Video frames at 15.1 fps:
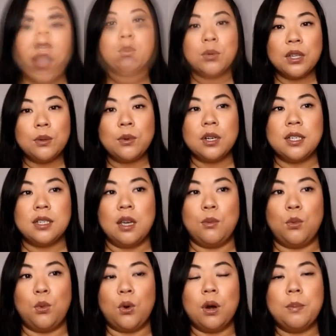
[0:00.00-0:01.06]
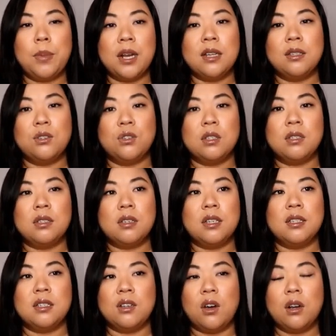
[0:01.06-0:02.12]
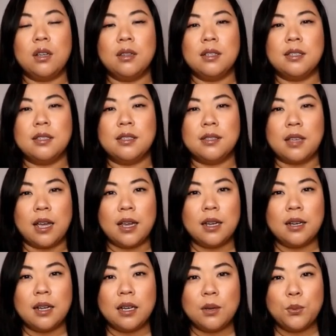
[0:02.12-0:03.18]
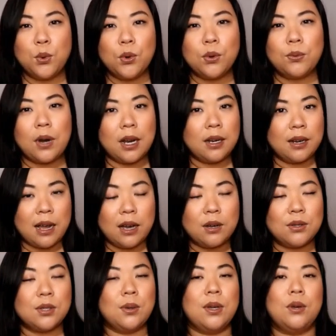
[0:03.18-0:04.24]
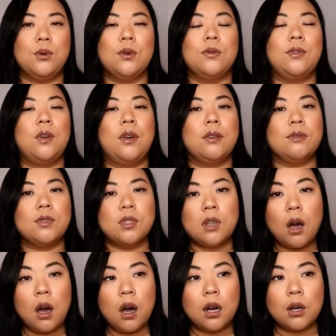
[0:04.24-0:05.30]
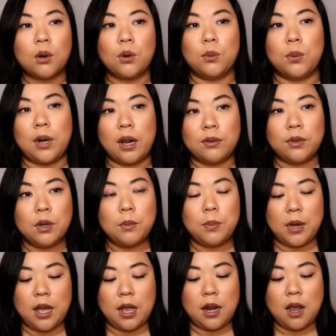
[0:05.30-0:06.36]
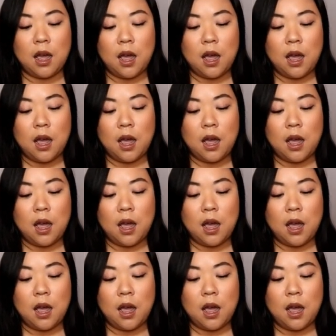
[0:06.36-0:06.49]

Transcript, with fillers: I really wanted to get more, but it's just, it's not on the site anymore right now, so I don't know if they're out of stock or whatever, but